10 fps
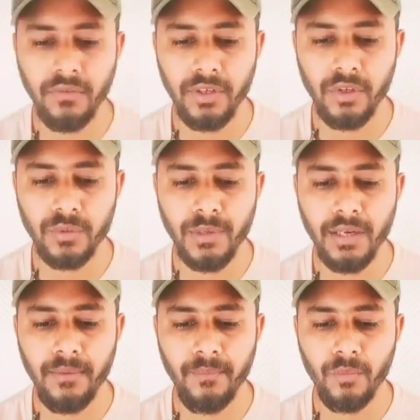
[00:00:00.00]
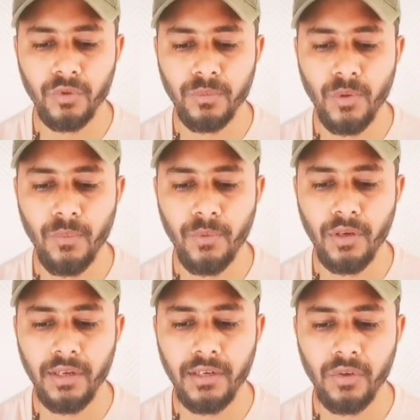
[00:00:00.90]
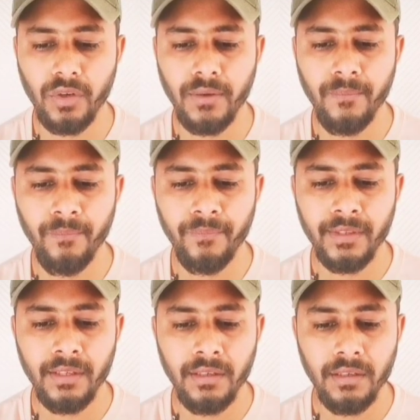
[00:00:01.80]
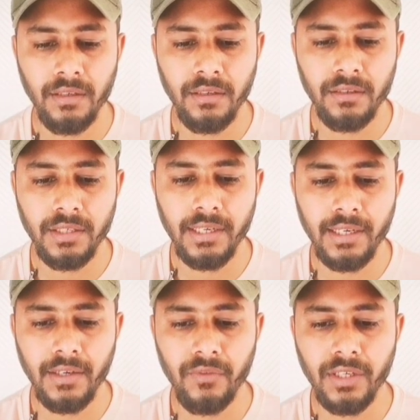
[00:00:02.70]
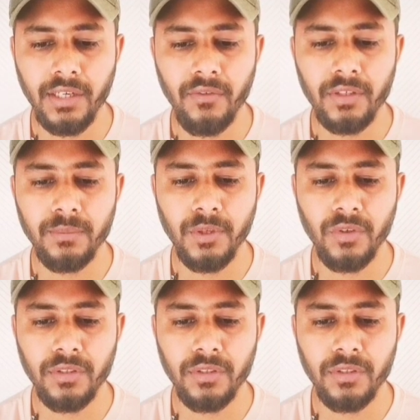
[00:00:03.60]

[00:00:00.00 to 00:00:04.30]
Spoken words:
the videos by most popular, and you can take any of the keywords,